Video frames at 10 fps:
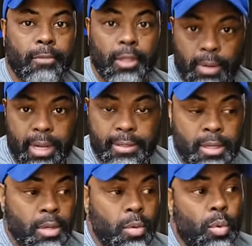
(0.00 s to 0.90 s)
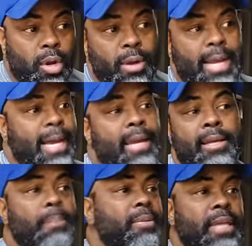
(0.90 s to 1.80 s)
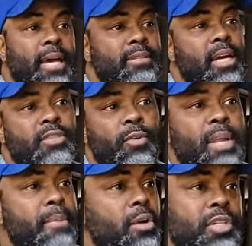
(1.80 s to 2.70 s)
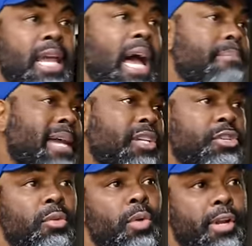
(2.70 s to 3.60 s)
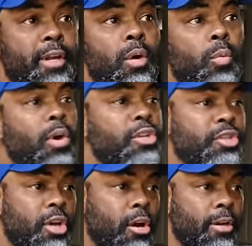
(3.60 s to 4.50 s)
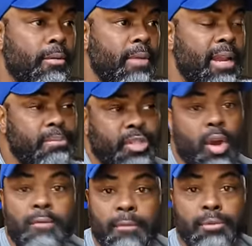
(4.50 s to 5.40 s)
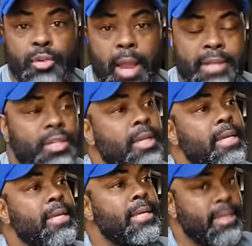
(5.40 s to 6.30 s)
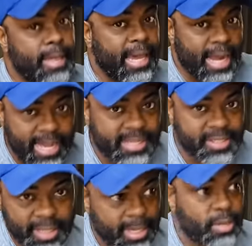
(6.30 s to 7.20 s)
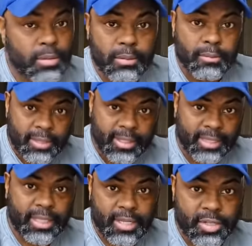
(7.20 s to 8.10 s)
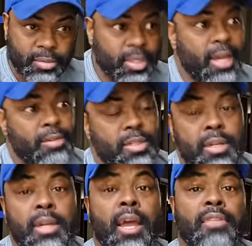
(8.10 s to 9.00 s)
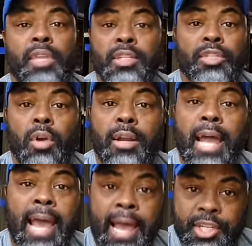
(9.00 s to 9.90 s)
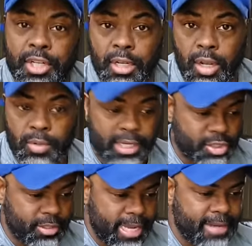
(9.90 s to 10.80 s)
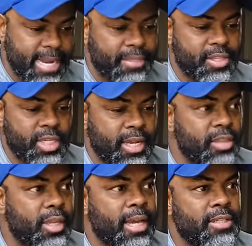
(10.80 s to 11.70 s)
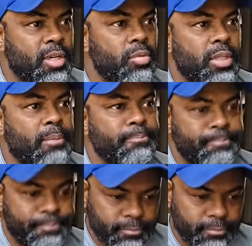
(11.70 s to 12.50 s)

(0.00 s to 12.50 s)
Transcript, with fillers: Right? What do I? I got a couple thousand dollars for the emergency. I'm not sure where to go, where to start. Right? I'm starting from scratch, and I said, get that two thousand, and then start hashing along at your debt. Now the second thing I told them